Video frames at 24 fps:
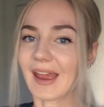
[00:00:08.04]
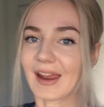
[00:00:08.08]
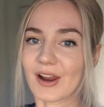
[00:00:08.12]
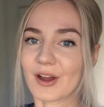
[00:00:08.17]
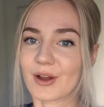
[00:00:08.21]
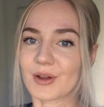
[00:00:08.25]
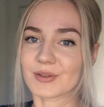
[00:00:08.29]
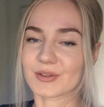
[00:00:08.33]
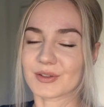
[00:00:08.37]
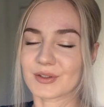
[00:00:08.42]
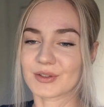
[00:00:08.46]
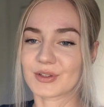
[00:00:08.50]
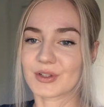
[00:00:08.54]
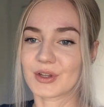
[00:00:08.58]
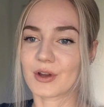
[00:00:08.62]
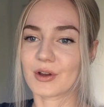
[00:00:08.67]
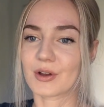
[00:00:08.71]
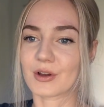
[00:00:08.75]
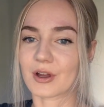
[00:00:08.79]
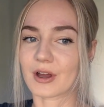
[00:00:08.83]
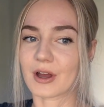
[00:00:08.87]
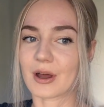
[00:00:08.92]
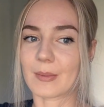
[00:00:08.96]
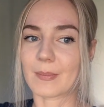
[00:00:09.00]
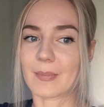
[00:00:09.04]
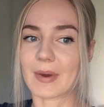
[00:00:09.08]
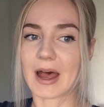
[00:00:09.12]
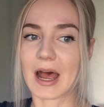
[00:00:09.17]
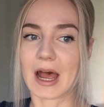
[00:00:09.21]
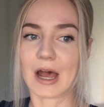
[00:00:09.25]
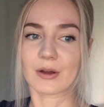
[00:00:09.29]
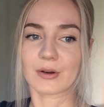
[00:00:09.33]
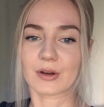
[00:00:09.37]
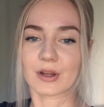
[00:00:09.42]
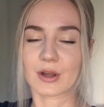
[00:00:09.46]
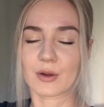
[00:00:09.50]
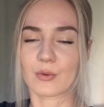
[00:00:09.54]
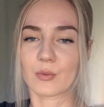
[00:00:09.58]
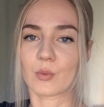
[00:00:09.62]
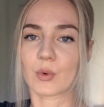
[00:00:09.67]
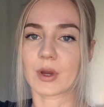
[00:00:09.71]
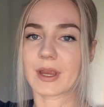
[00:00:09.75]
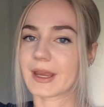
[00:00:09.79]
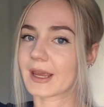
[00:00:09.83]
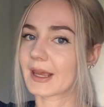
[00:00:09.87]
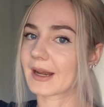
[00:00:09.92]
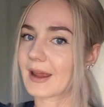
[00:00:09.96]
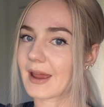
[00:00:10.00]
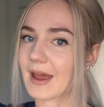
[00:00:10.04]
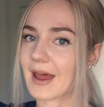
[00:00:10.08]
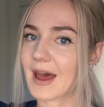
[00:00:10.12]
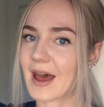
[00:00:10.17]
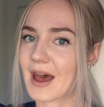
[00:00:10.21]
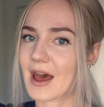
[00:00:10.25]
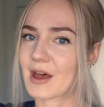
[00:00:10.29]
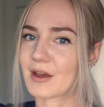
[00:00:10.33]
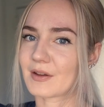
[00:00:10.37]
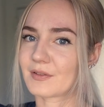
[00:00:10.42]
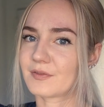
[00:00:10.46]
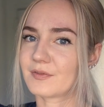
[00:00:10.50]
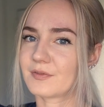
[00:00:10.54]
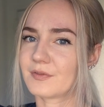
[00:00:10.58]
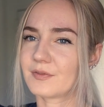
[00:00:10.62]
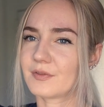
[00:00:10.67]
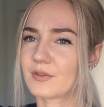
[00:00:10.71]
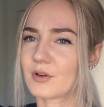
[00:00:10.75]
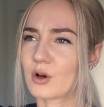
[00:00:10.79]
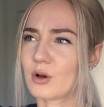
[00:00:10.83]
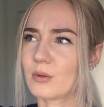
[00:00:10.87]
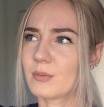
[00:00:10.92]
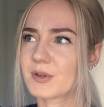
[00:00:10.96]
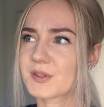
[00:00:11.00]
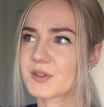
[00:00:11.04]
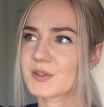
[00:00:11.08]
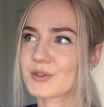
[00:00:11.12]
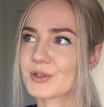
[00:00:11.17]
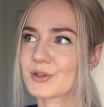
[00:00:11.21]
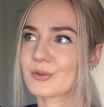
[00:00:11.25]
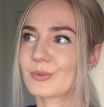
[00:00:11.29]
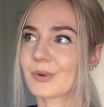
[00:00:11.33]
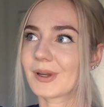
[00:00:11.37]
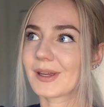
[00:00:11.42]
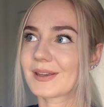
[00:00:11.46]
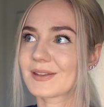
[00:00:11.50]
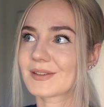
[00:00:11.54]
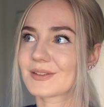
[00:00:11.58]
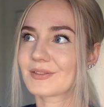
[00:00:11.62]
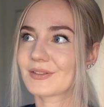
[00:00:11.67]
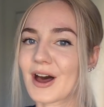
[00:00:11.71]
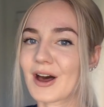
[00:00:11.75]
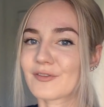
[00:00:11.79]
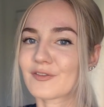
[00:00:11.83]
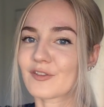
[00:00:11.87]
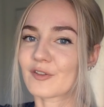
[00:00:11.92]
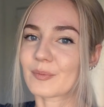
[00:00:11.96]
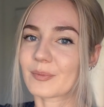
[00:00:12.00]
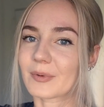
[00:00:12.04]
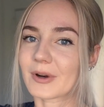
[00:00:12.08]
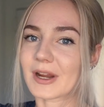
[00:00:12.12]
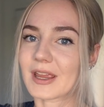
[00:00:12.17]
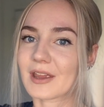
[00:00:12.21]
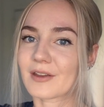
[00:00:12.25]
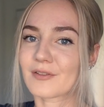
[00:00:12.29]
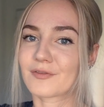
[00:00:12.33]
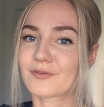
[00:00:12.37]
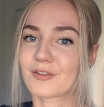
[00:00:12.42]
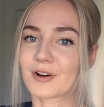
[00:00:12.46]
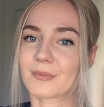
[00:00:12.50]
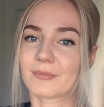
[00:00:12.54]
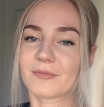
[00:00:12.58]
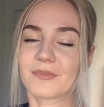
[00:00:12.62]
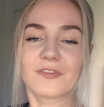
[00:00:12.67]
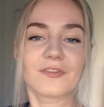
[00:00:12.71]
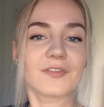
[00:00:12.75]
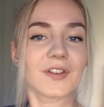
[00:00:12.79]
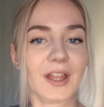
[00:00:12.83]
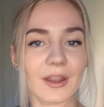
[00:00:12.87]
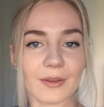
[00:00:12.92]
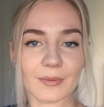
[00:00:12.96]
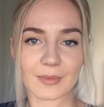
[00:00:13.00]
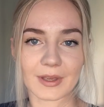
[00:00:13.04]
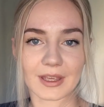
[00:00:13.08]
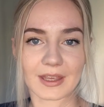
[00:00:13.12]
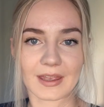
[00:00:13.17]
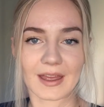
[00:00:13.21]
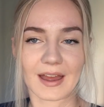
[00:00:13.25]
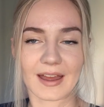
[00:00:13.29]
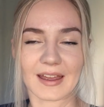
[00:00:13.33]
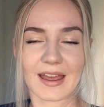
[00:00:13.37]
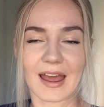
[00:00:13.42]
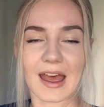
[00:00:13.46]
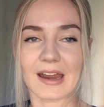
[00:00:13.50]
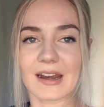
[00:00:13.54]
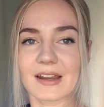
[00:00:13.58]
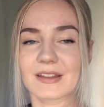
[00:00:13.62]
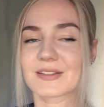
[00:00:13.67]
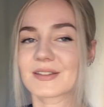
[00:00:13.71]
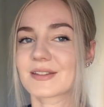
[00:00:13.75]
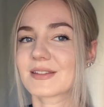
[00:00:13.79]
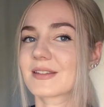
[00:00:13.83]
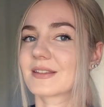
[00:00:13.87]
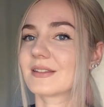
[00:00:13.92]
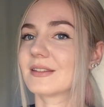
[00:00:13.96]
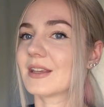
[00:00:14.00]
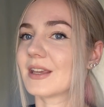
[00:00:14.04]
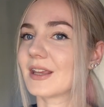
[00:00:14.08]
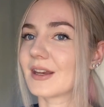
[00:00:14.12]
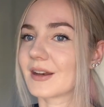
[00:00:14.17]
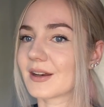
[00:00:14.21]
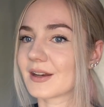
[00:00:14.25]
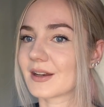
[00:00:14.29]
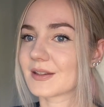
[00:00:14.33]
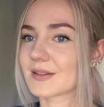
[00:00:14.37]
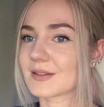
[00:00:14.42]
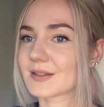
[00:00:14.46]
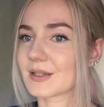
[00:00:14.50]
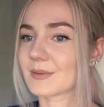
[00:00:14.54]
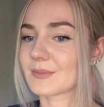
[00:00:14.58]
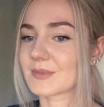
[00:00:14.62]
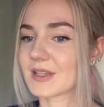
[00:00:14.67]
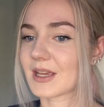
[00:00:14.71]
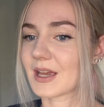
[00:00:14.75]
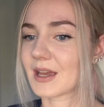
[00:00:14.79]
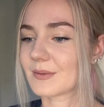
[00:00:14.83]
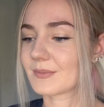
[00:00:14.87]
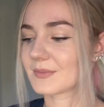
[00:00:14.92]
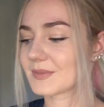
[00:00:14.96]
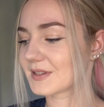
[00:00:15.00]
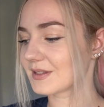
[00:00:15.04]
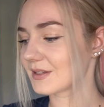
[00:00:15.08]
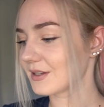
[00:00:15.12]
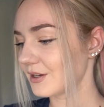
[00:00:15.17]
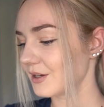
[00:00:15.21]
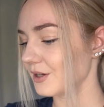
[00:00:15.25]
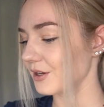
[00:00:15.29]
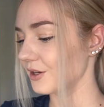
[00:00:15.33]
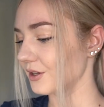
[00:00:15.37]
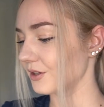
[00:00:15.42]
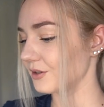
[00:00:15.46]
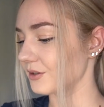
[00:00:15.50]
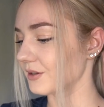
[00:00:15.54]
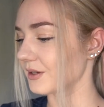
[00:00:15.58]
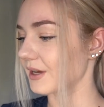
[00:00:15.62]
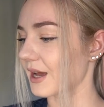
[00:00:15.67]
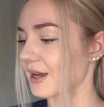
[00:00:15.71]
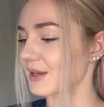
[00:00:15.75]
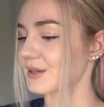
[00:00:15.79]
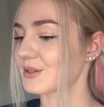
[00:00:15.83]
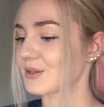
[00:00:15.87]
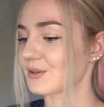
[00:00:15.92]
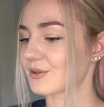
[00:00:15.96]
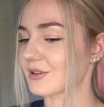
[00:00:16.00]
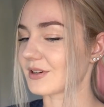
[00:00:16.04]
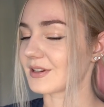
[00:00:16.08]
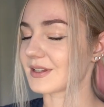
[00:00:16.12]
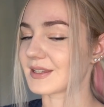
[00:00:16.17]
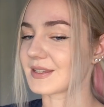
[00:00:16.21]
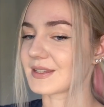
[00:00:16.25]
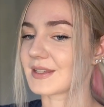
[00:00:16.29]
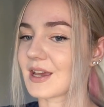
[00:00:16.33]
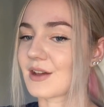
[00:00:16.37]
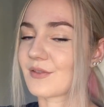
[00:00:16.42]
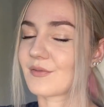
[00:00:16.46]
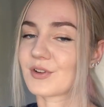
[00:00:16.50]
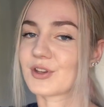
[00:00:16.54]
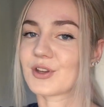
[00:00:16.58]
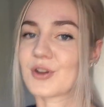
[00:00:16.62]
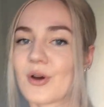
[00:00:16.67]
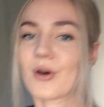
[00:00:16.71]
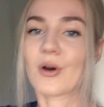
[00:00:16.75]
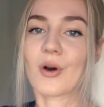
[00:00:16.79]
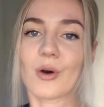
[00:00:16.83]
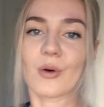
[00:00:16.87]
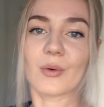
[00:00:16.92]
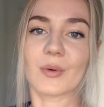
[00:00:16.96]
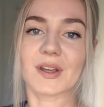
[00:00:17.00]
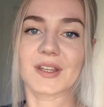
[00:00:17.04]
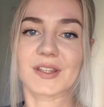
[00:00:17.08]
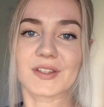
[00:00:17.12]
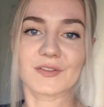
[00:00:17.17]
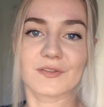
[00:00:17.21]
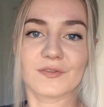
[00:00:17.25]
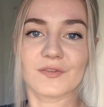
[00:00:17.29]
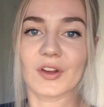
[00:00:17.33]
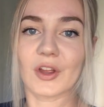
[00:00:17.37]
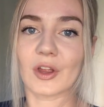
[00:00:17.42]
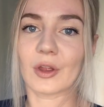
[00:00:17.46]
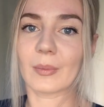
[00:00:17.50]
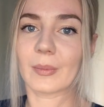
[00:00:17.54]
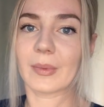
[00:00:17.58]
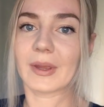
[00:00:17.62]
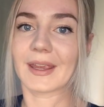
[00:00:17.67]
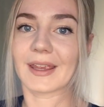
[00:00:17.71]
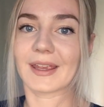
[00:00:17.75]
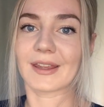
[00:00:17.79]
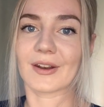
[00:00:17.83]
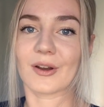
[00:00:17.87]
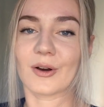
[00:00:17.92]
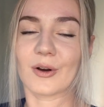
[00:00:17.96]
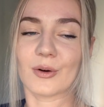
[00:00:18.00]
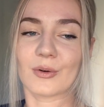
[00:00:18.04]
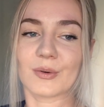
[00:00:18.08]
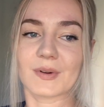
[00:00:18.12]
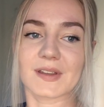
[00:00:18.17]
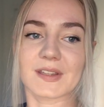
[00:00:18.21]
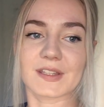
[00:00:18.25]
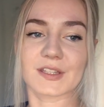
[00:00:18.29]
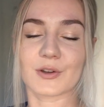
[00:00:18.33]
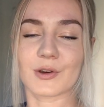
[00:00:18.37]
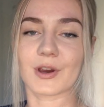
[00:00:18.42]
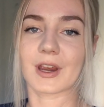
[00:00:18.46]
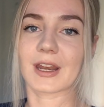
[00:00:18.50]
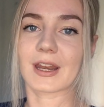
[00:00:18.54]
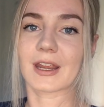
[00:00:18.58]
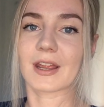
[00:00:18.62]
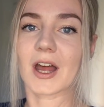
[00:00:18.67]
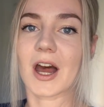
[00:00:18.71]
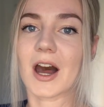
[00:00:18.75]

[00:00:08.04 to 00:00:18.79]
and I also took about a week and a half, almost 2 weeks of a break from filming. I kind of just needed it. Sometimes you guys don't understand, when you're always filming and always creating